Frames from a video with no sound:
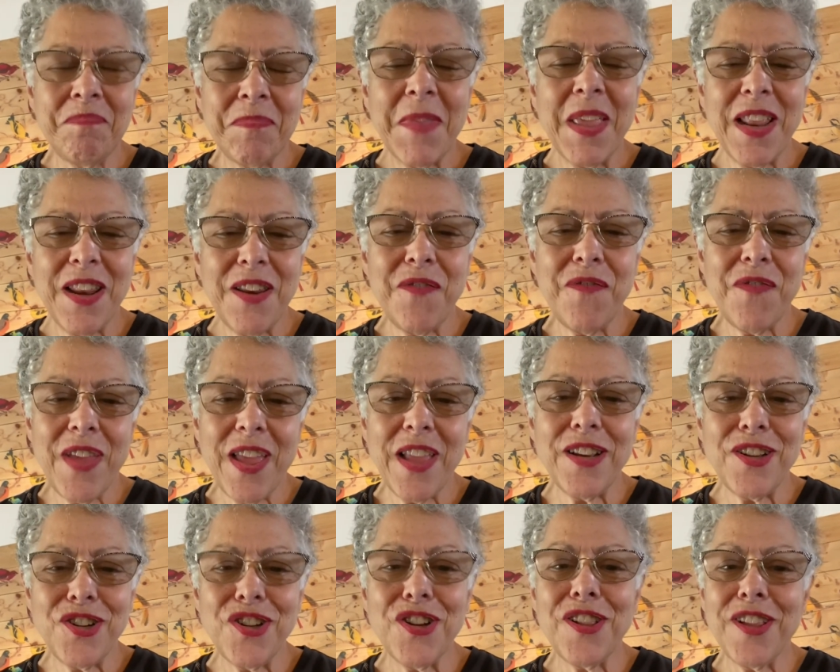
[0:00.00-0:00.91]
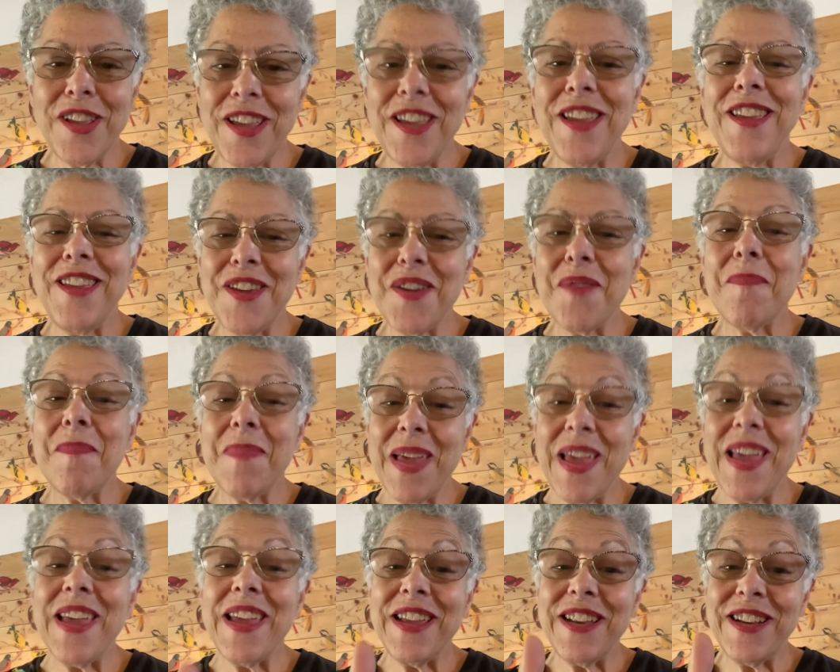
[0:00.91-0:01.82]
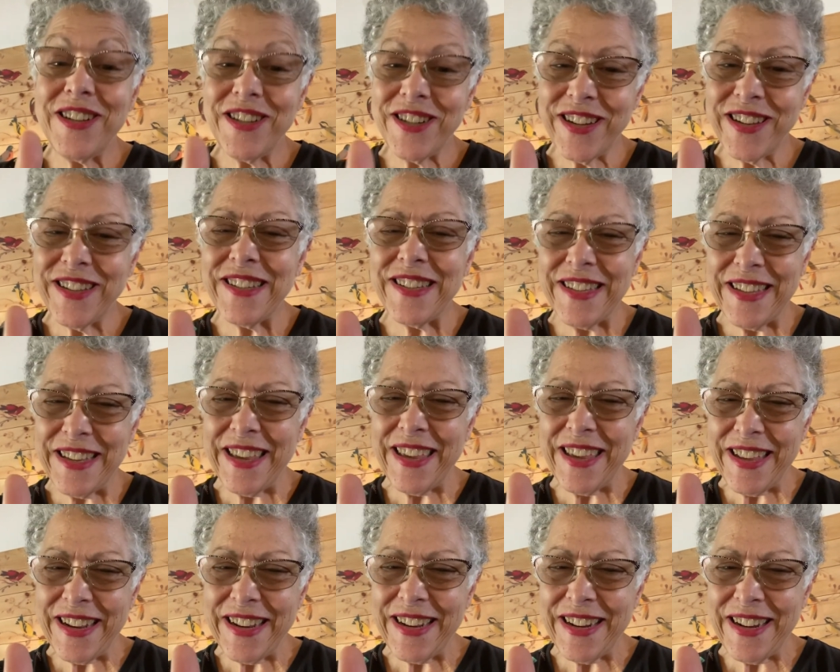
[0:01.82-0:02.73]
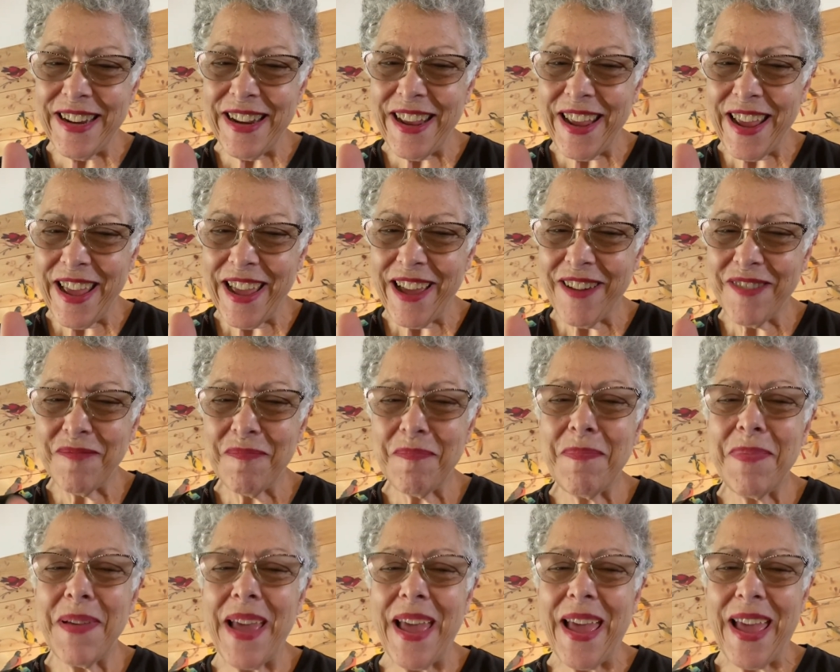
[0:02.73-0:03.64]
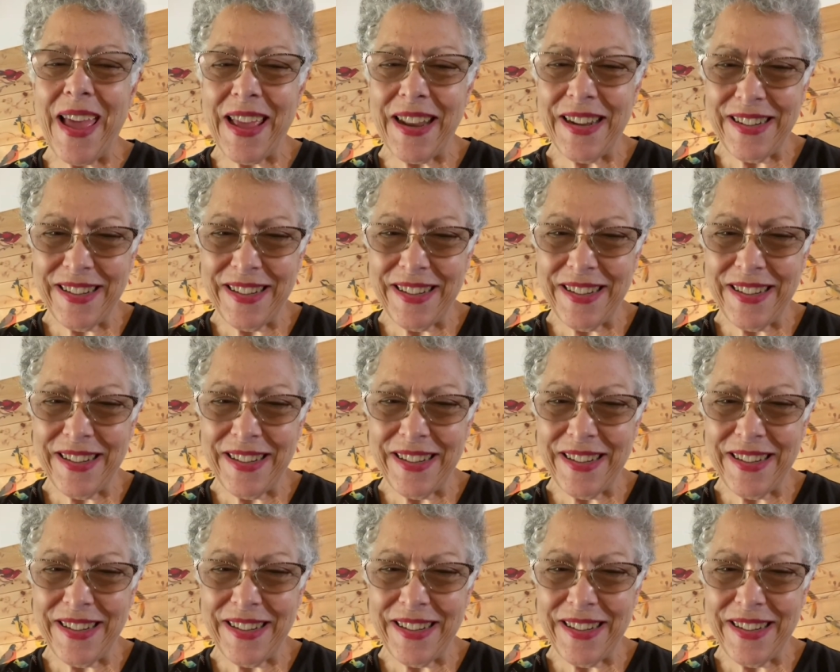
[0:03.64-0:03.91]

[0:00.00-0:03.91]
And eventually, you may just get it down pat.